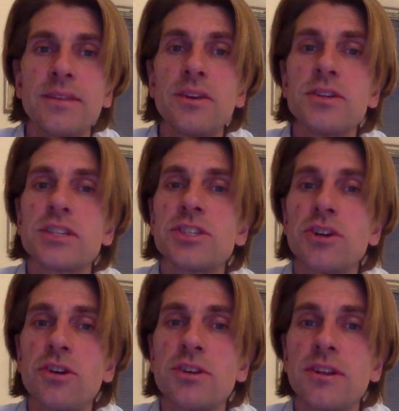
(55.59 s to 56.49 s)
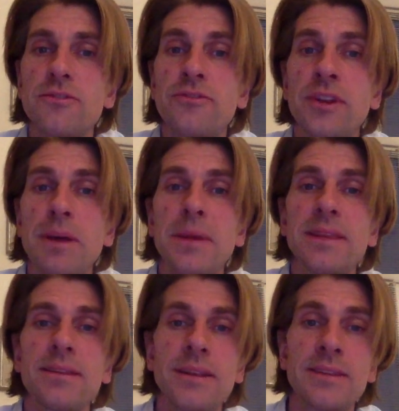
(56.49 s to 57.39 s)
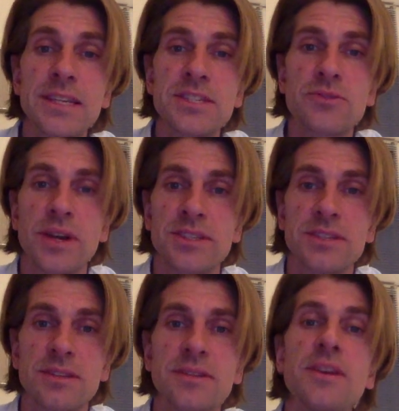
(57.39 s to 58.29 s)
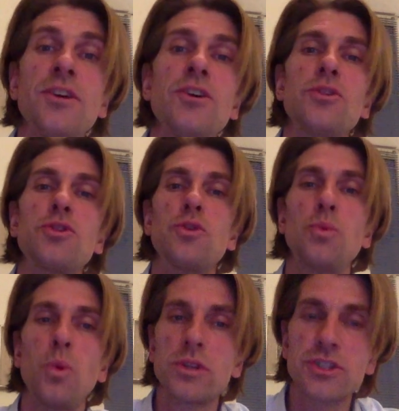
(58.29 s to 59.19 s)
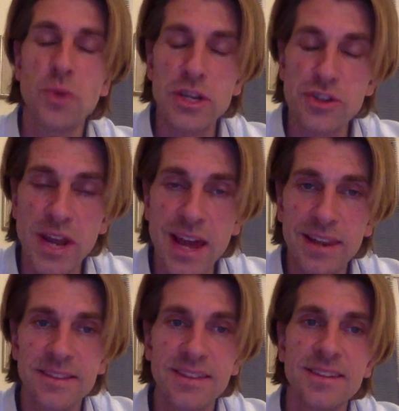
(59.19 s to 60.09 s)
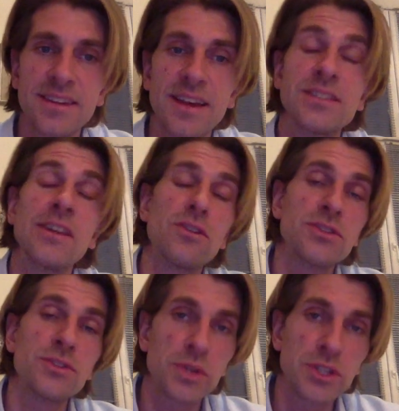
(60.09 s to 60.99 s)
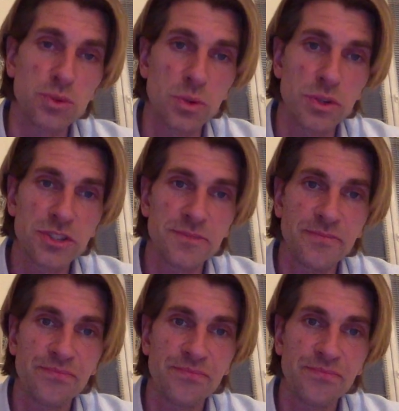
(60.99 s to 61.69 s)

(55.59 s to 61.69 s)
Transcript: there is a certain fundamental distrust towards rationality as last resource.